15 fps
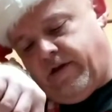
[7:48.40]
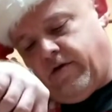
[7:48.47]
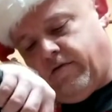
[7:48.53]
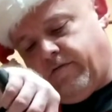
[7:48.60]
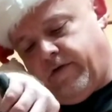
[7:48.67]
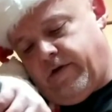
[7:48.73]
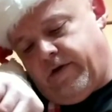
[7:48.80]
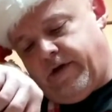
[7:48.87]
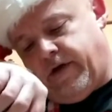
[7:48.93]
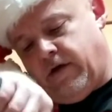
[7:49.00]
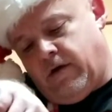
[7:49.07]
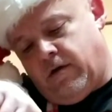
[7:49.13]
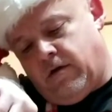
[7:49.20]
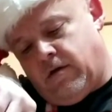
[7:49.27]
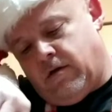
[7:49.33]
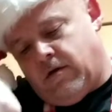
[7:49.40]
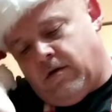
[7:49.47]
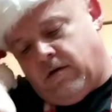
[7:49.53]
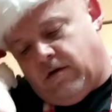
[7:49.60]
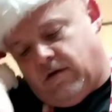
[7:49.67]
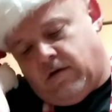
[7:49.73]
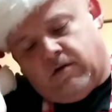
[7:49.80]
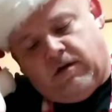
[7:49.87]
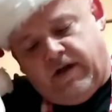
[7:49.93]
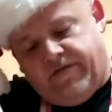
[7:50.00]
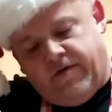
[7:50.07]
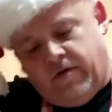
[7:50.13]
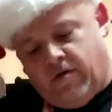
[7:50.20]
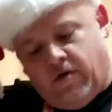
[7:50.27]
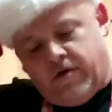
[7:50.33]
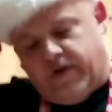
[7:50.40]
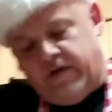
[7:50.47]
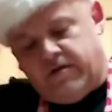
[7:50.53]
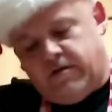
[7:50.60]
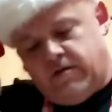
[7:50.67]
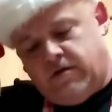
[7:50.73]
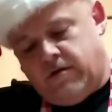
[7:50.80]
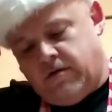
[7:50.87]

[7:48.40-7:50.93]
you're really leaving cookies